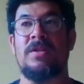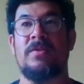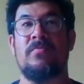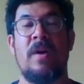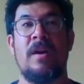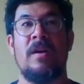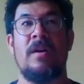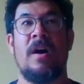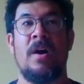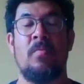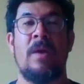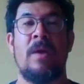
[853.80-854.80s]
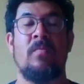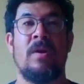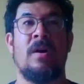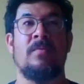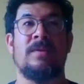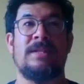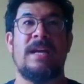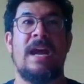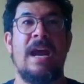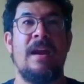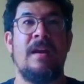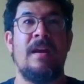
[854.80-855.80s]
of when I went when I was
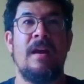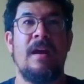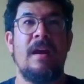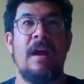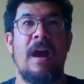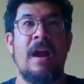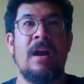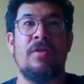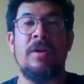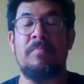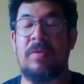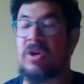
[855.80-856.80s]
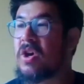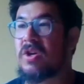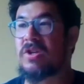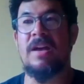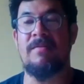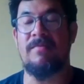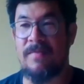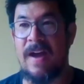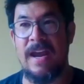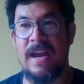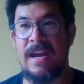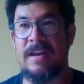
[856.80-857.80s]
10. And I think because they're
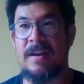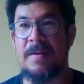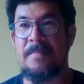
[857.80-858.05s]
vague,